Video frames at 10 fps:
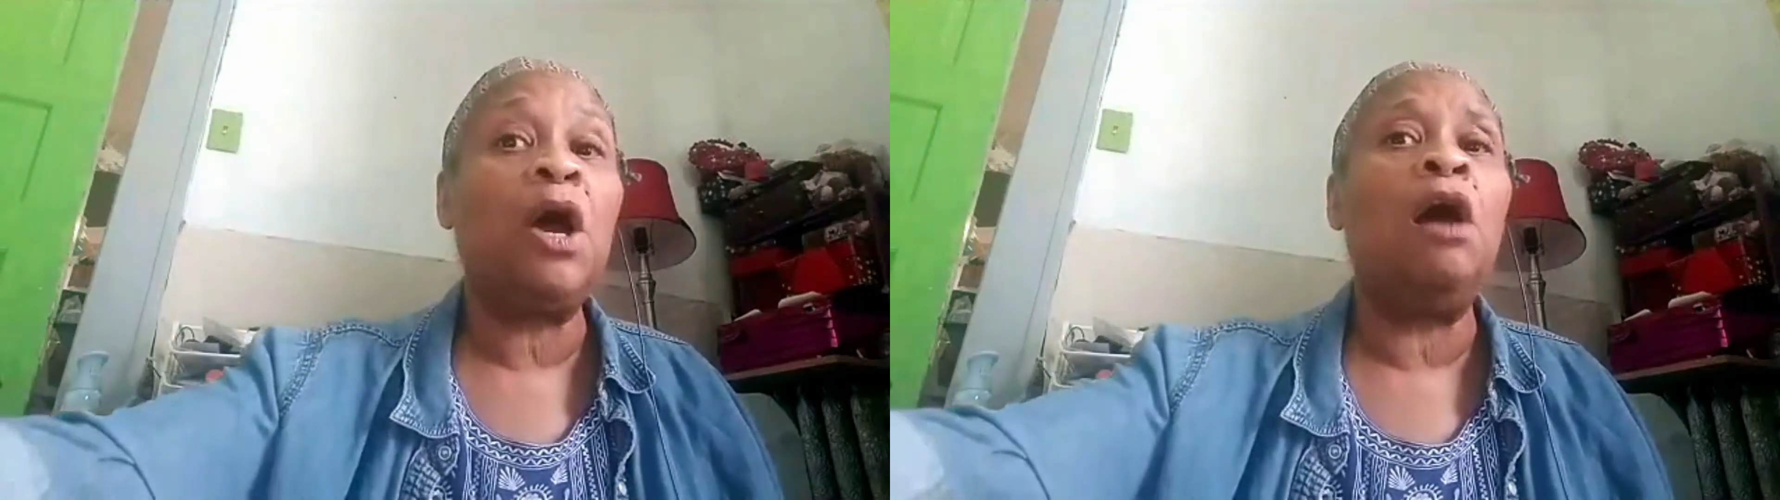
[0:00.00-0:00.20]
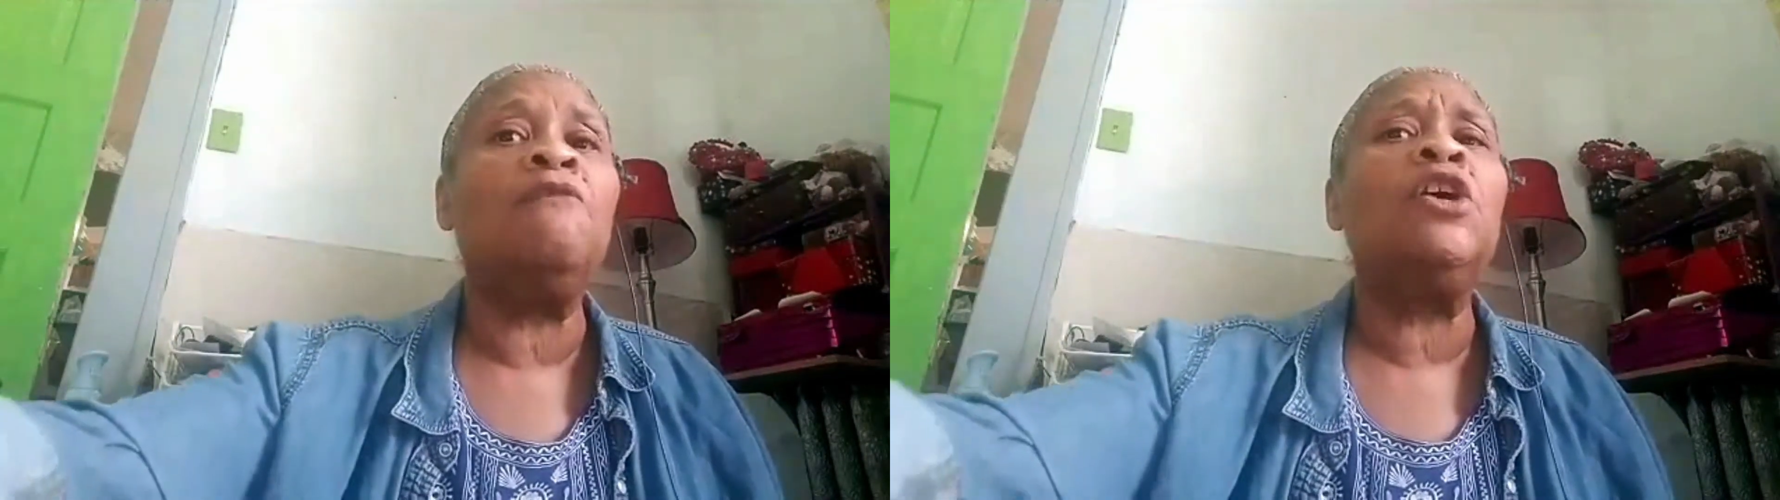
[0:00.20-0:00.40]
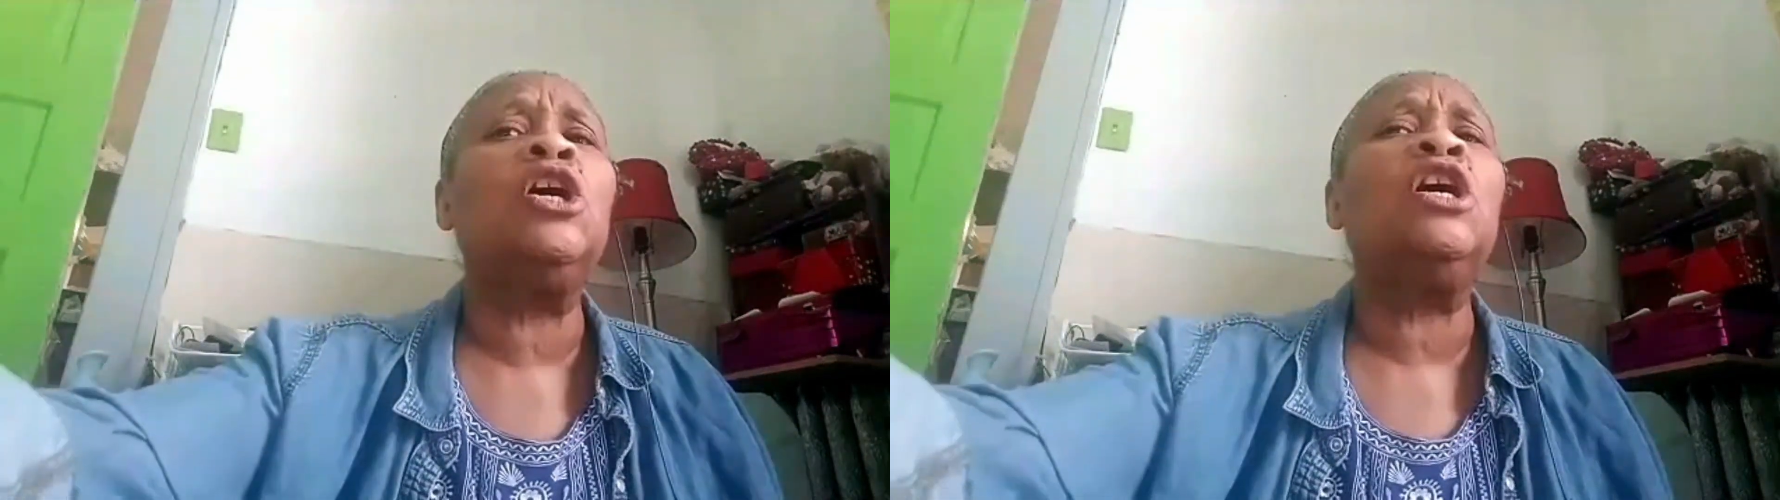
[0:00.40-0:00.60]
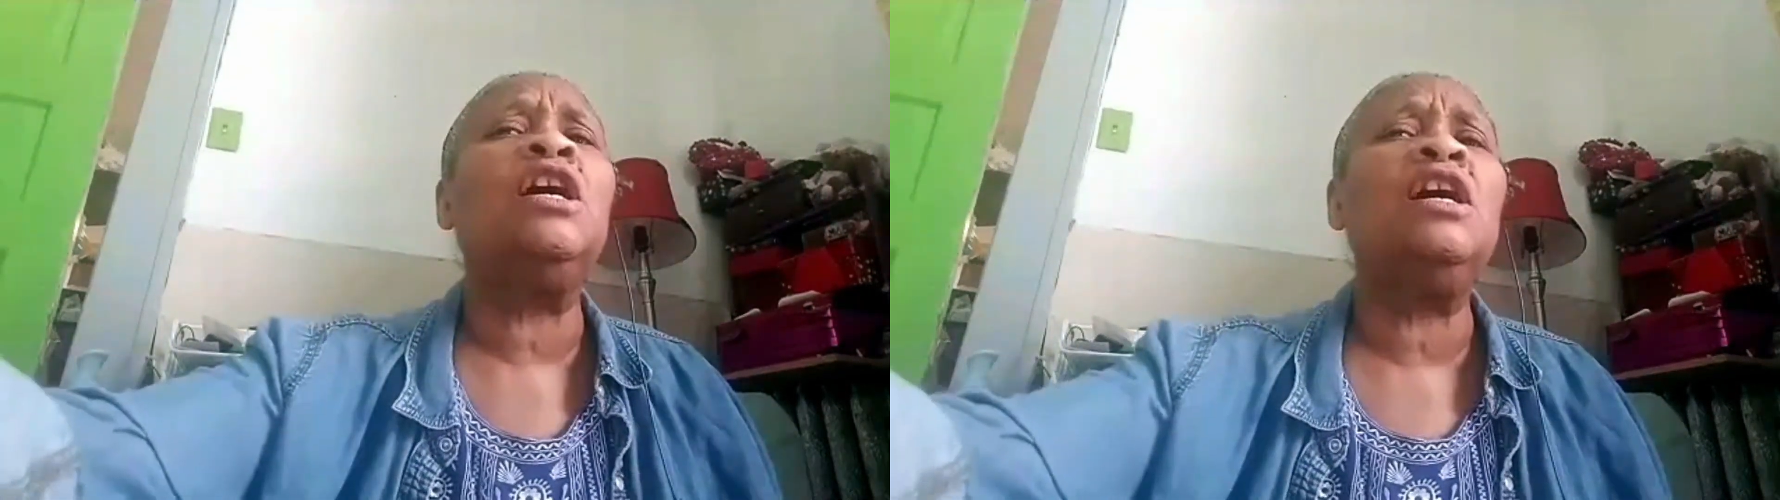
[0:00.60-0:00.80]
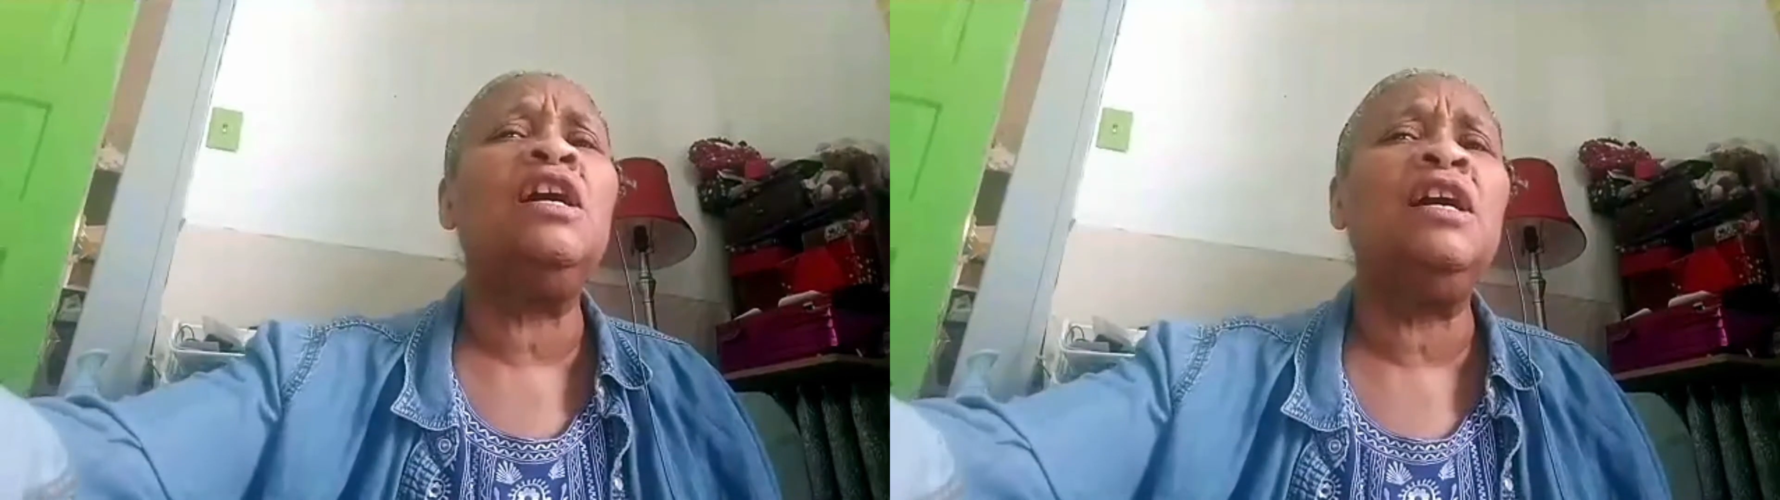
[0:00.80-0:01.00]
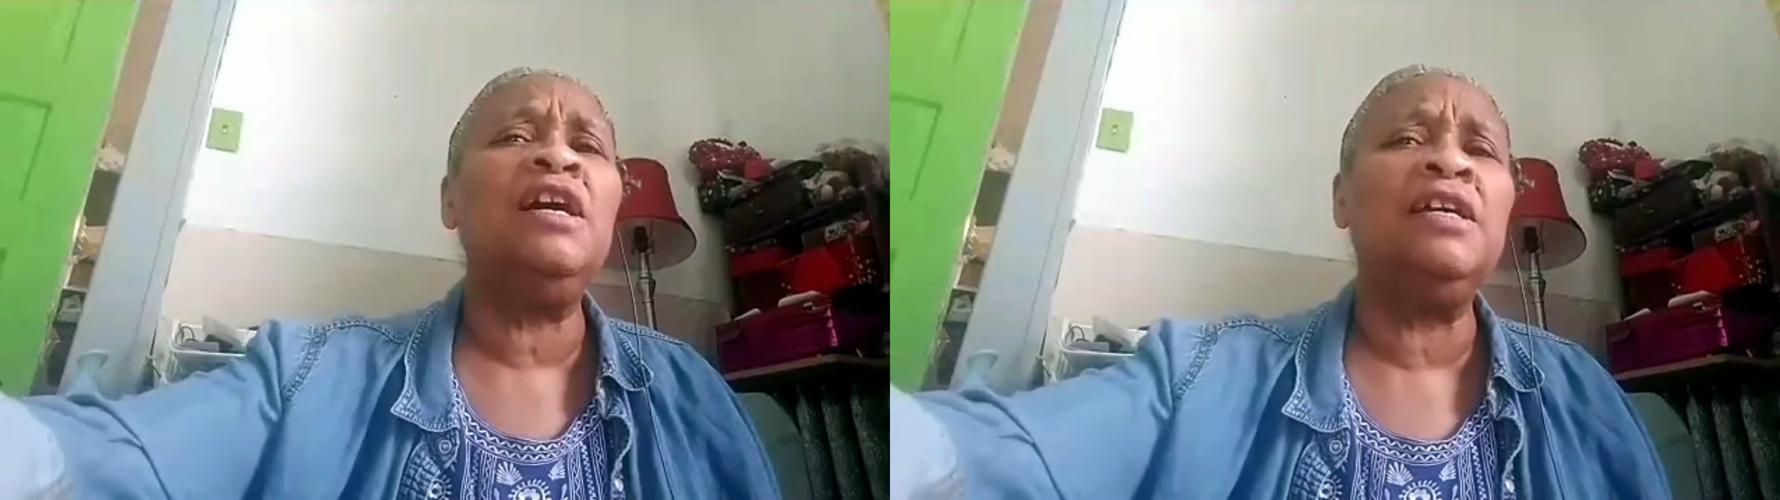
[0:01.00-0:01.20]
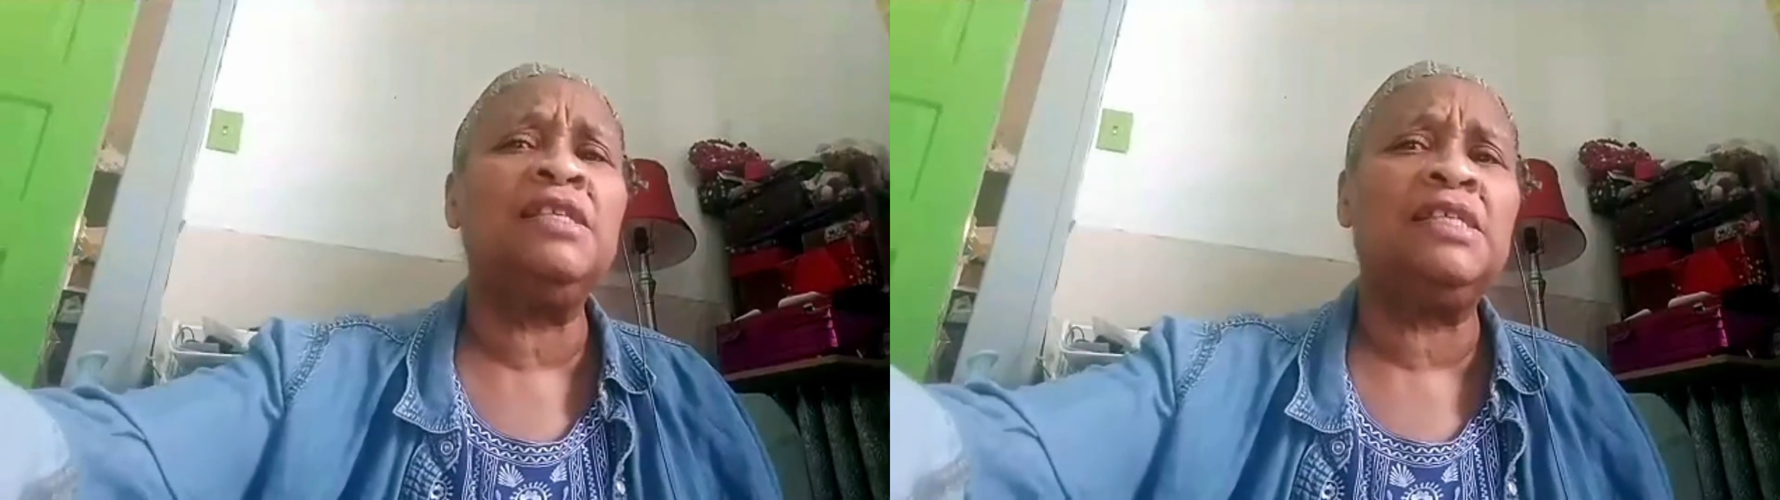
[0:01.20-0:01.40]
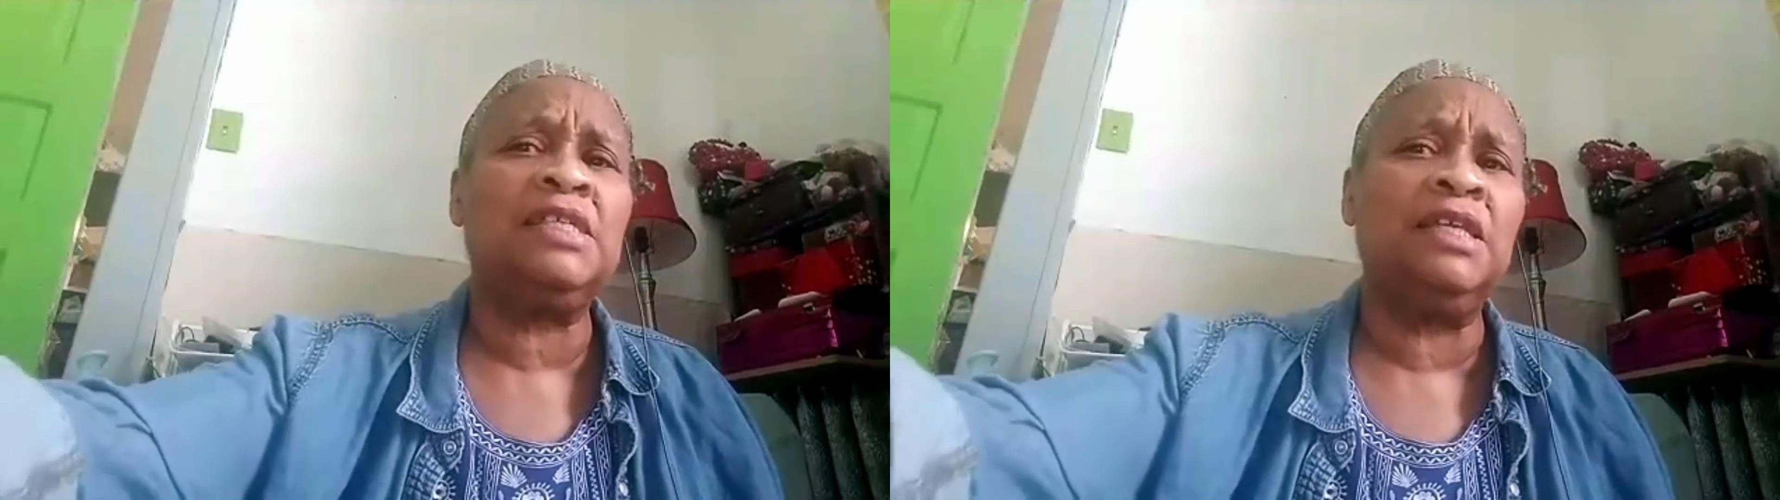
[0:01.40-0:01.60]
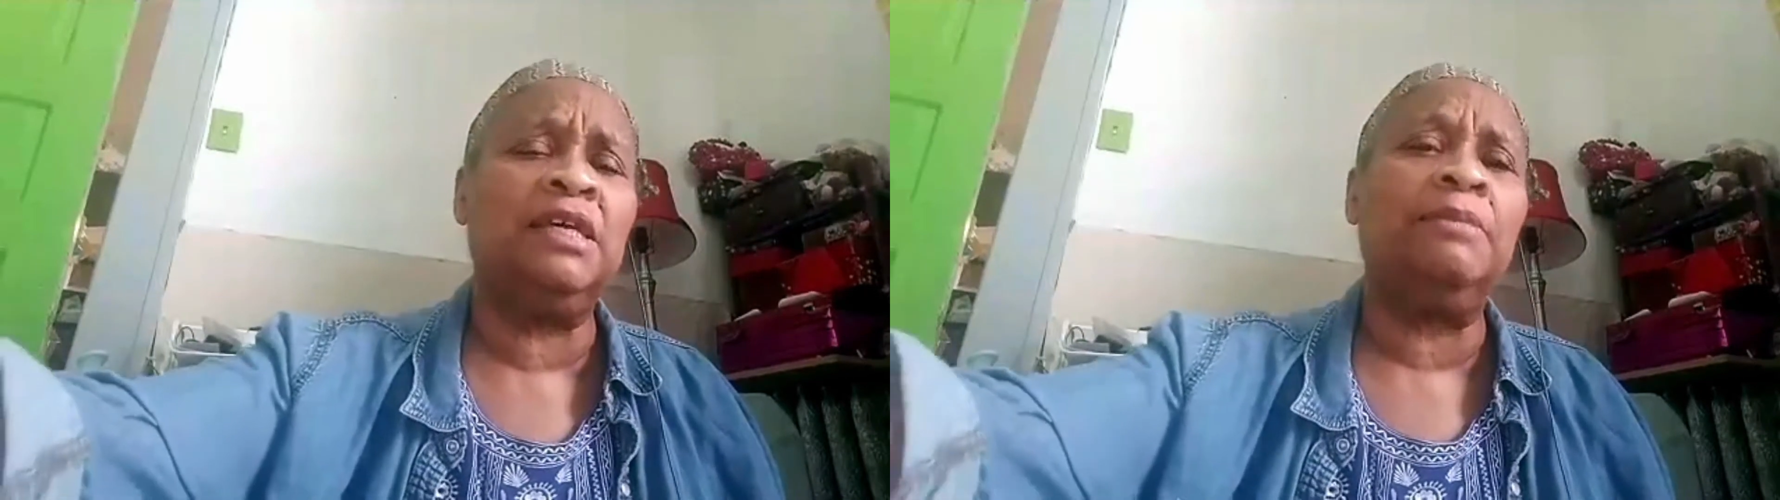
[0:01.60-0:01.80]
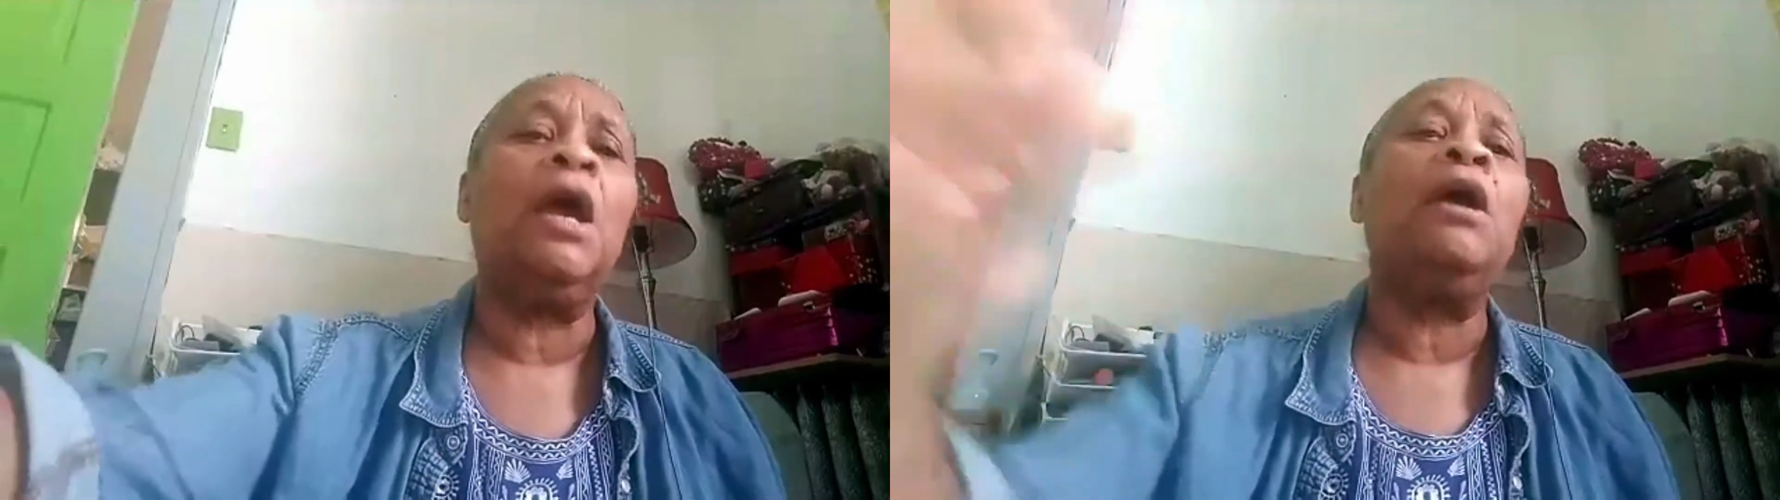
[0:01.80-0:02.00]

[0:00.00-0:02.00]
of good sleep.